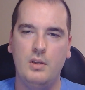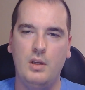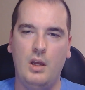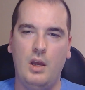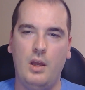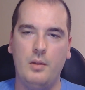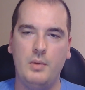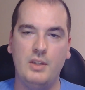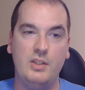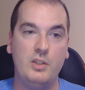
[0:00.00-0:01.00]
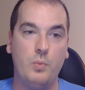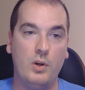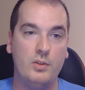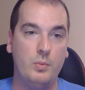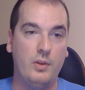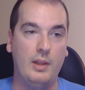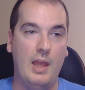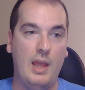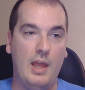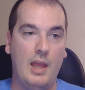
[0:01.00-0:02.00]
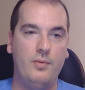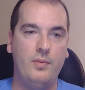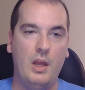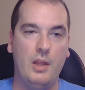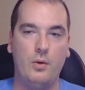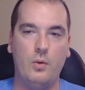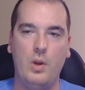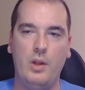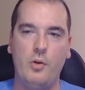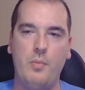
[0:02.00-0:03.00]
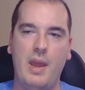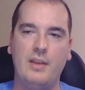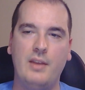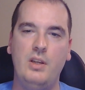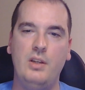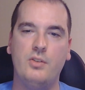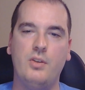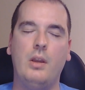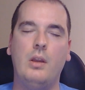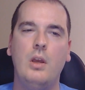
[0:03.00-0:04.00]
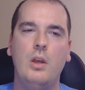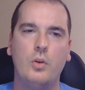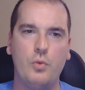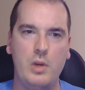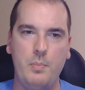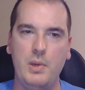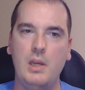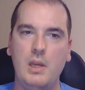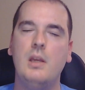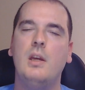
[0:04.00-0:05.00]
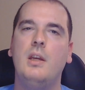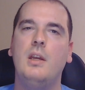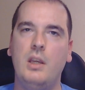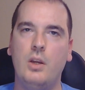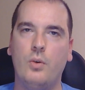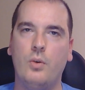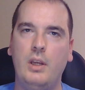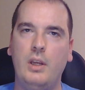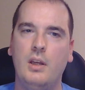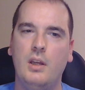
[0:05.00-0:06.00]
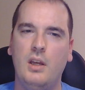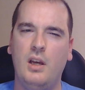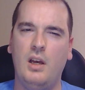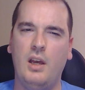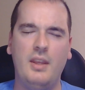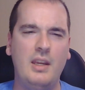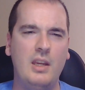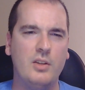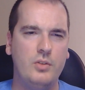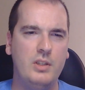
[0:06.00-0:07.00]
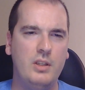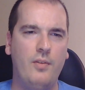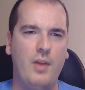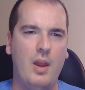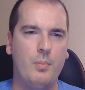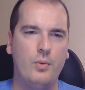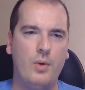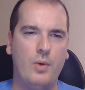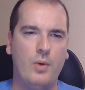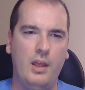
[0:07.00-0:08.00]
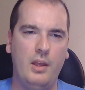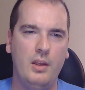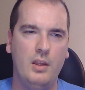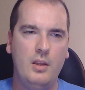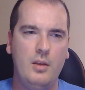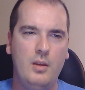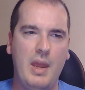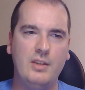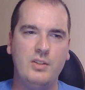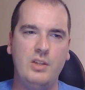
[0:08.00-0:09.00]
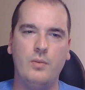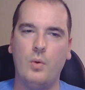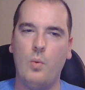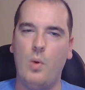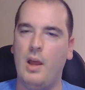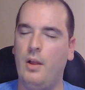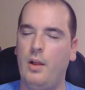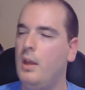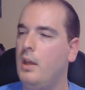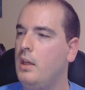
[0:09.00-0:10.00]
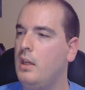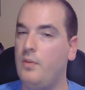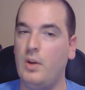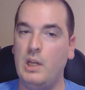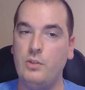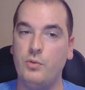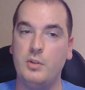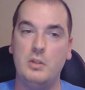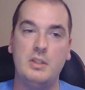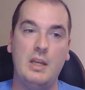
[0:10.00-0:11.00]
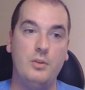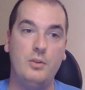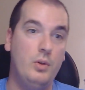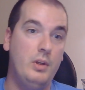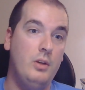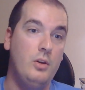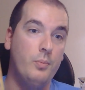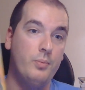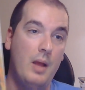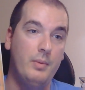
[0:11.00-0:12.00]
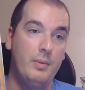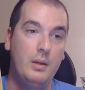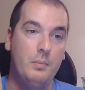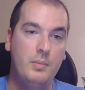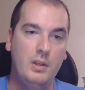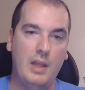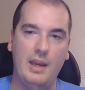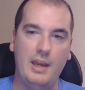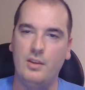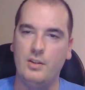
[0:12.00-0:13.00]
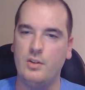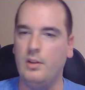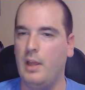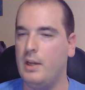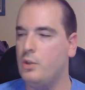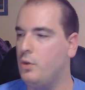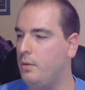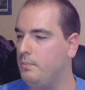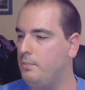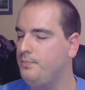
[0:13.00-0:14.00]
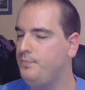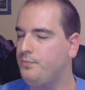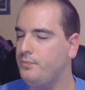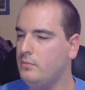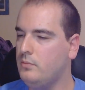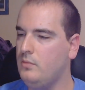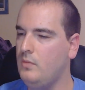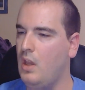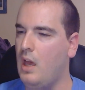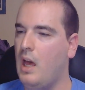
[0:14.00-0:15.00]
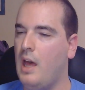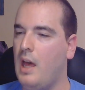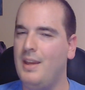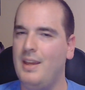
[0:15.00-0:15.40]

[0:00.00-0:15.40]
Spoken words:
because he's worked with a lot of other well-known magazines like Creepy, Eerie. I think he also did the Vampirella magazine for a while. If you're interested in San Julian, you'll probably like this collection. But